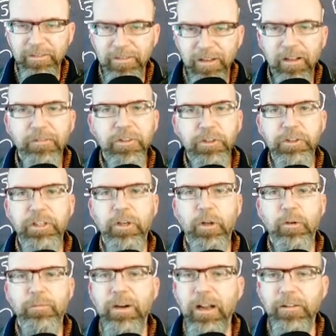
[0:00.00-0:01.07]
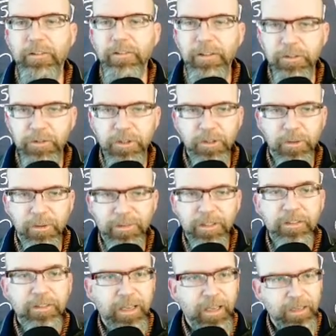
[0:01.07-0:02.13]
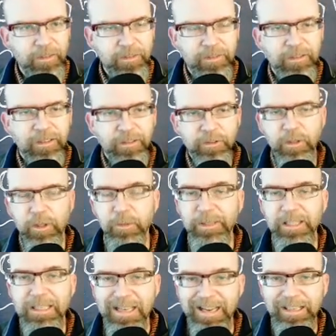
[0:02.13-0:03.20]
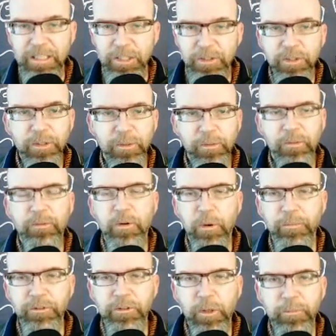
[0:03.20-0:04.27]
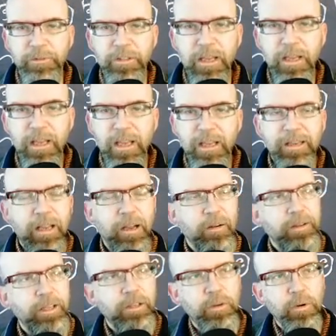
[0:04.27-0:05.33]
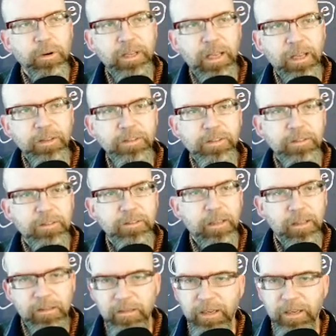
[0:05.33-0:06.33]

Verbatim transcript: of the genome rather than two. In this case, it's going to be 92 chromosomes. Now, in your case, and I